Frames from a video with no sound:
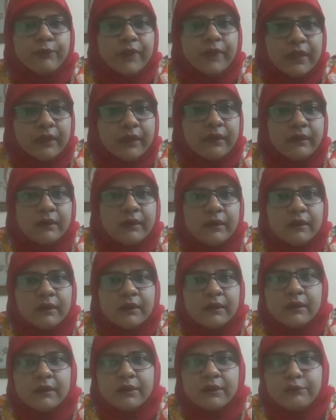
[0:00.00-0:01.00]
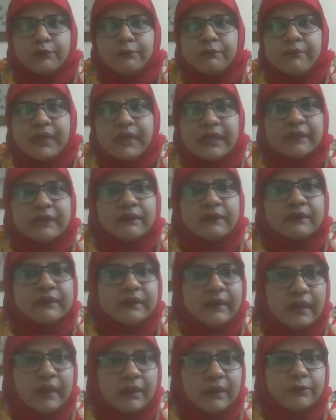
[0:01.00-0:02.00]
build to make the
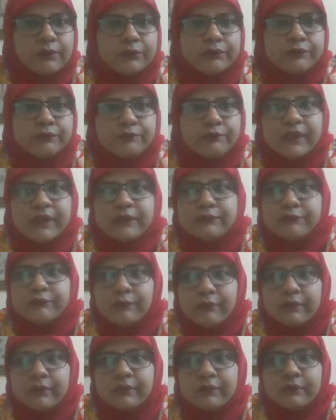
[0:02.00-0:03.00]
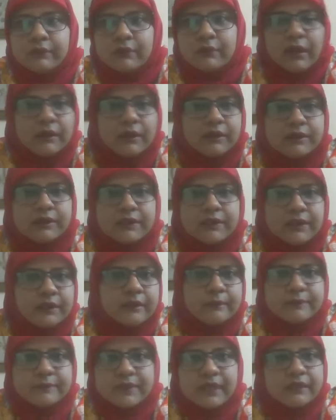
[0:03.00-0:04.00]
scenarios based on current
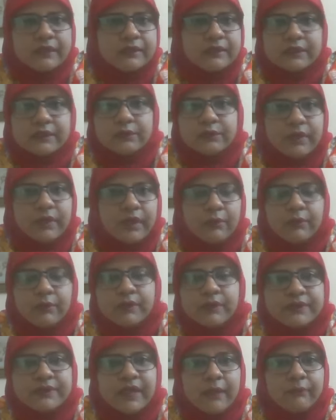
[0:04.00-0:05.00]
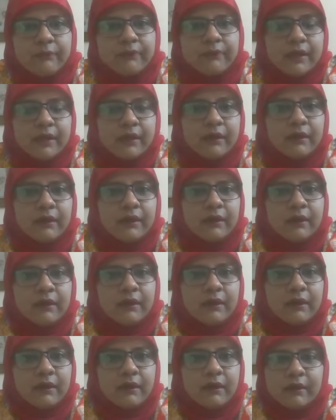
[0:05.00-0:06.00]
circumstances, whatever is happening
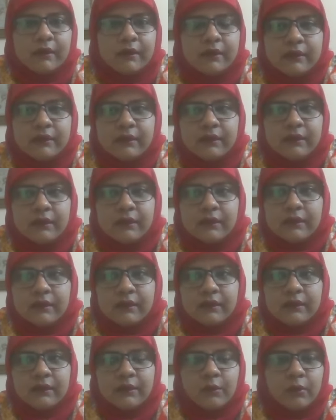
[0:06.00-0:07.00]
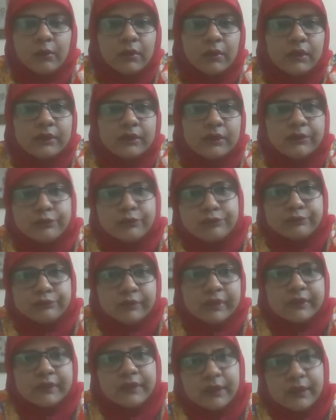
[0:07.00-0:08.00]
in the world.
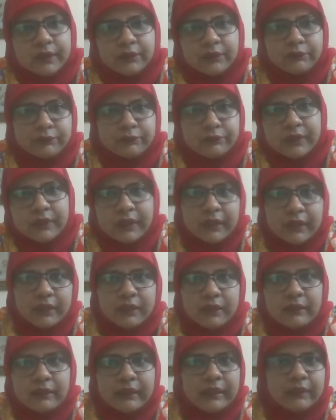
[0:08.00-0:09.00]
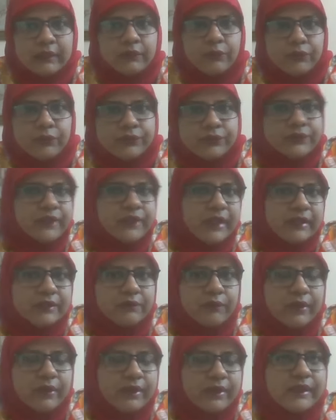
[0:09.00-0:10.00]
Usually they take those
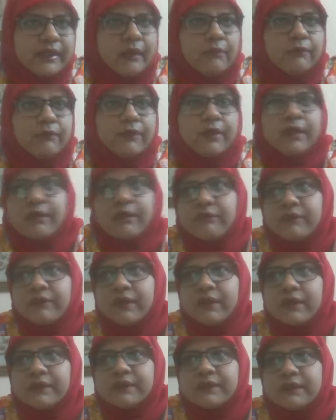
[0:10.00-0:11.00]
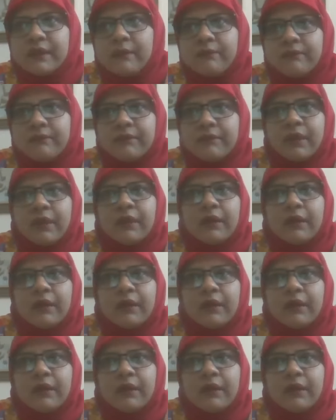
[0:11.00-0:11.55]
things. For example, if there is some,